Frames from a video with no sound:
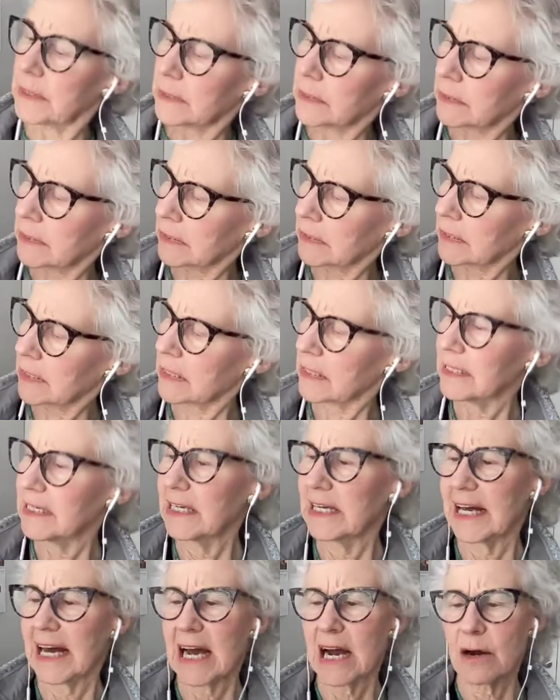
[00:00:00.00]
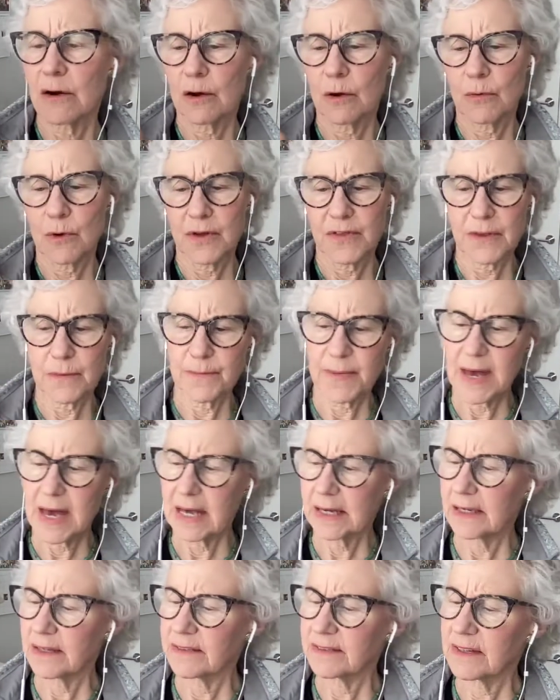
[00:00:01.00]
And I got a little arrow on the
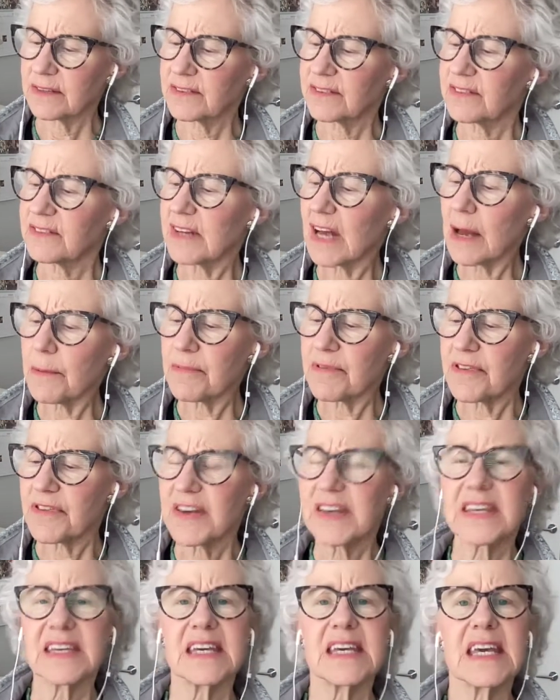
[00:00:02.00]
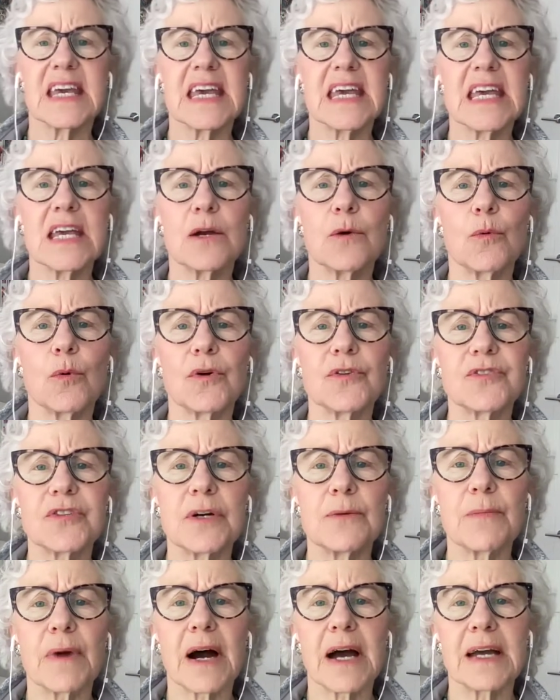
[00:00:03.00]
back. It says, stop thinking equal to
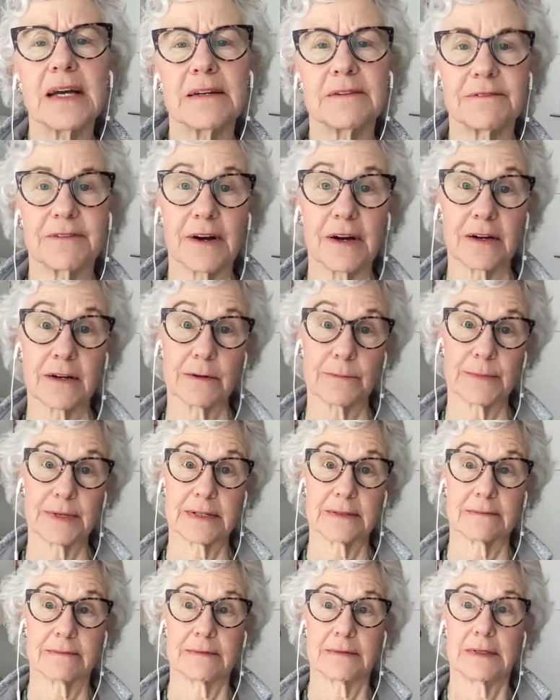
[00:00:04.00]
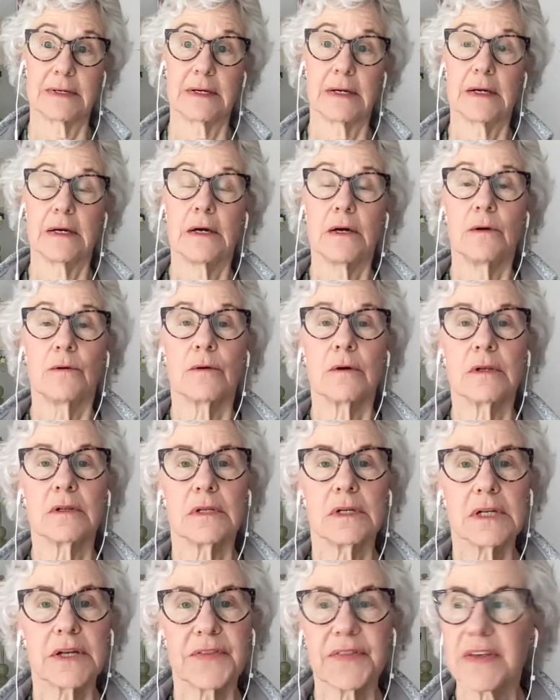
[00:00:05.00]
my environment. Well,
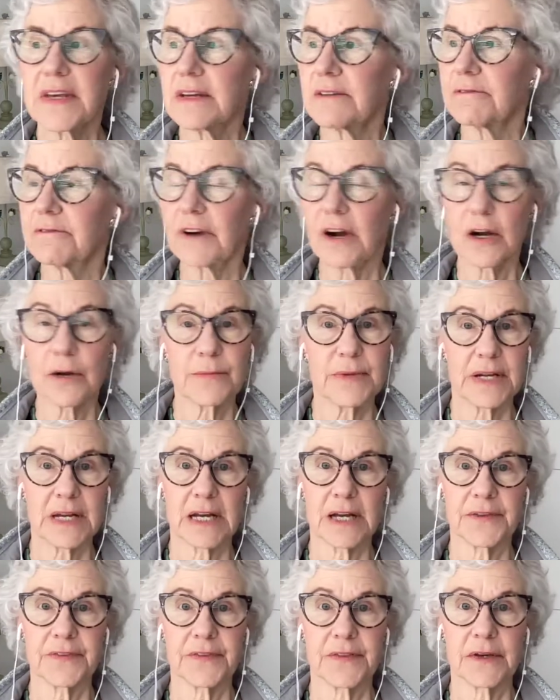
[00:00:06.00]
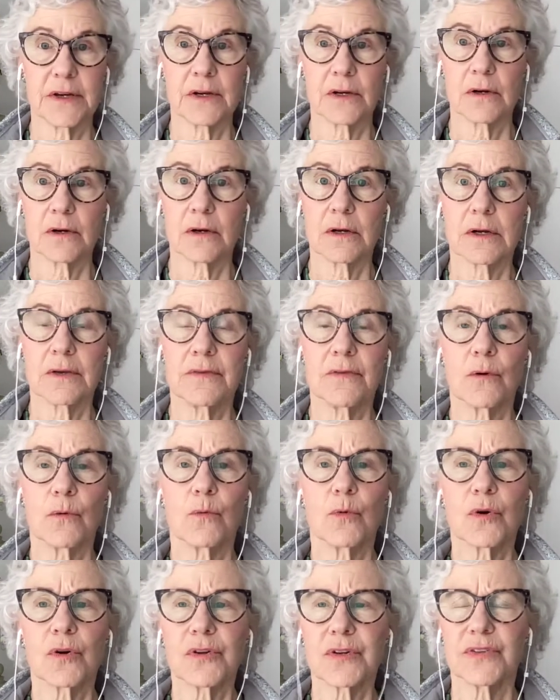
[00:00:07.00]
look at the environment out there. The
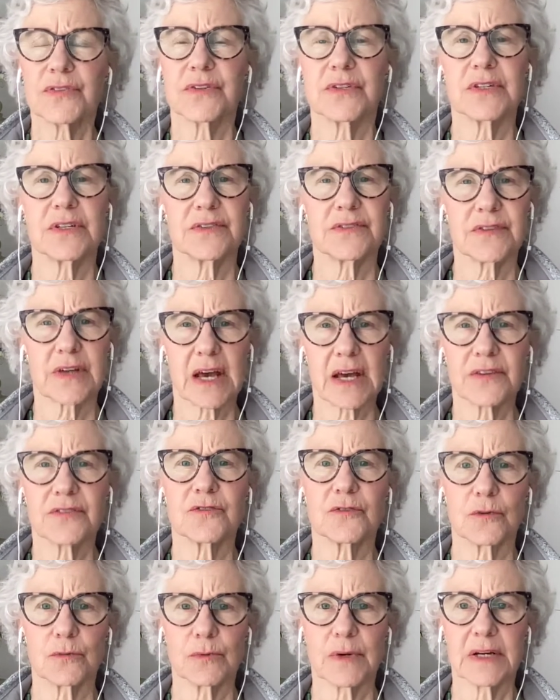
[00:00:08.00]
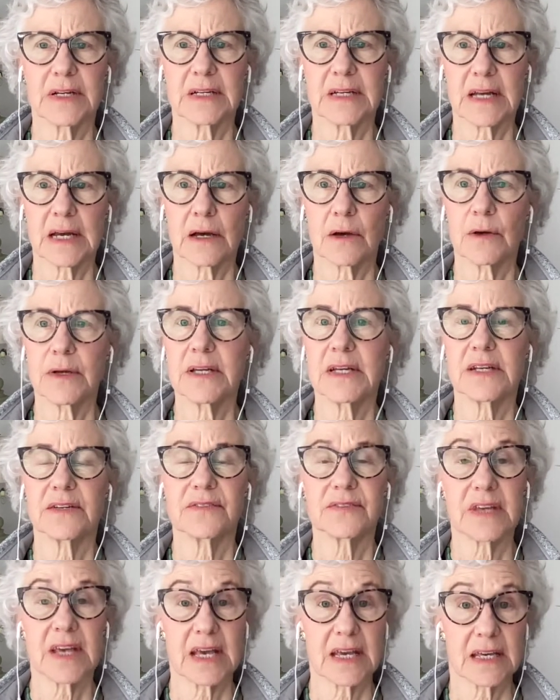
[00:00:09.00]
world is a disaster right now. It
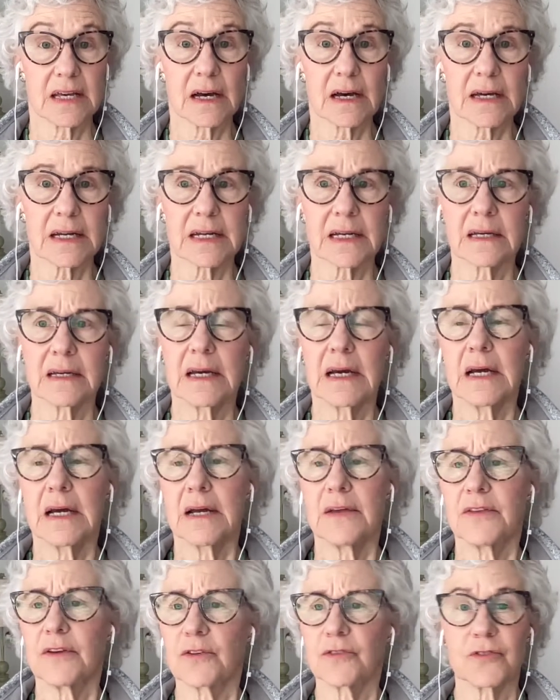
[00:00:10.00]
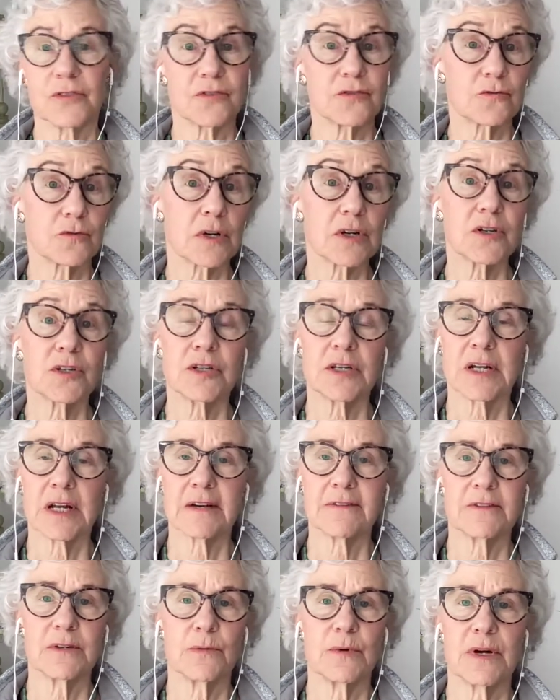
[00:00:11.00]
is chaotic. There's destruction
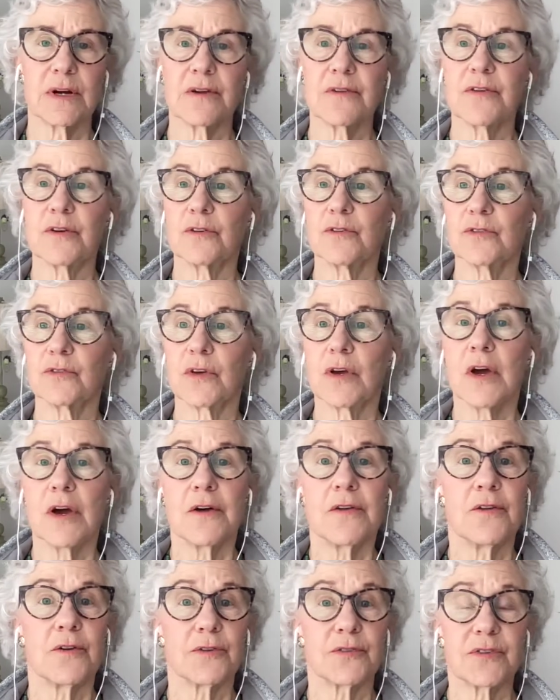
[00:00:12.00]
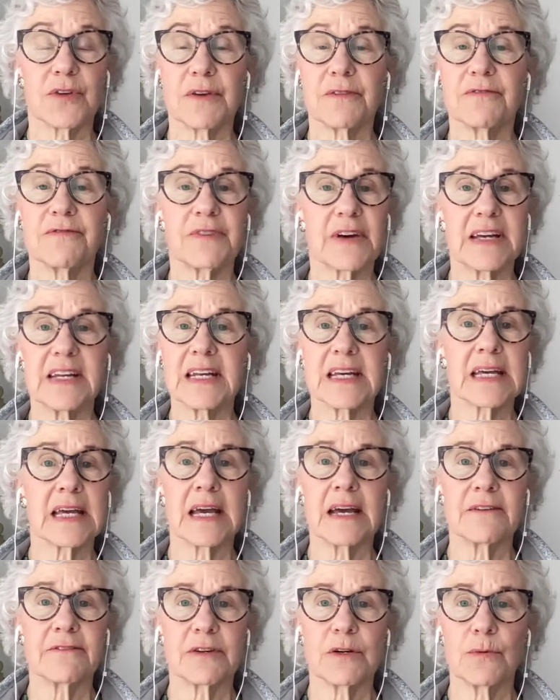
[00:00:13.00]
everywhere. There's fighting
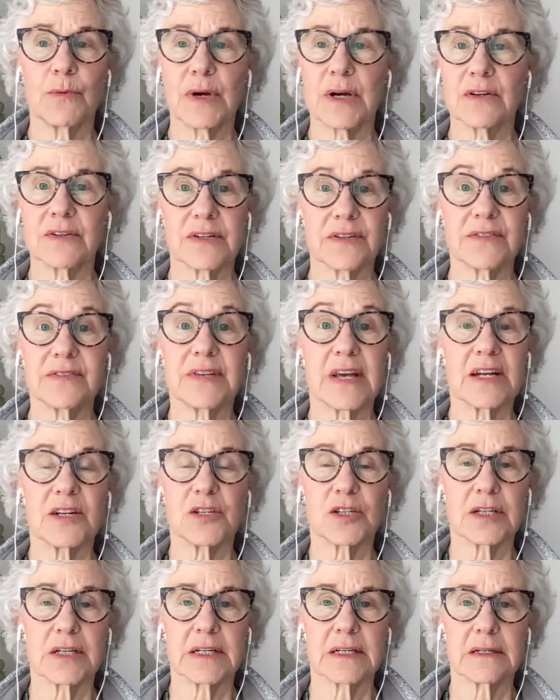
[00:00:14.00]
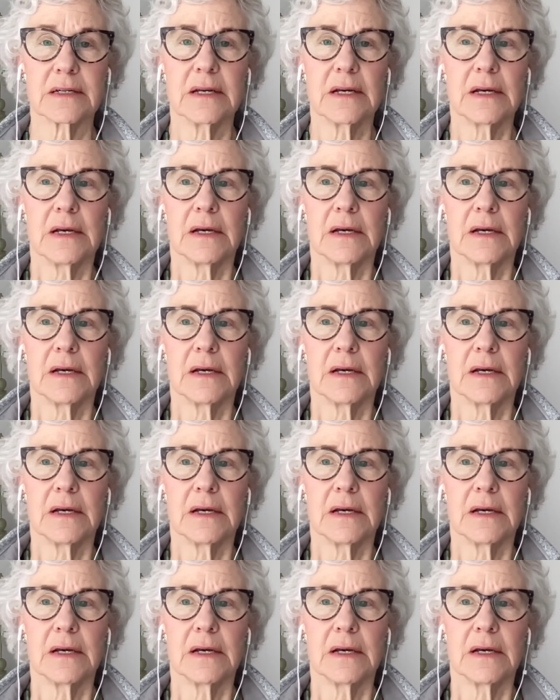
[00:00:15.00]
everywhere, dissension.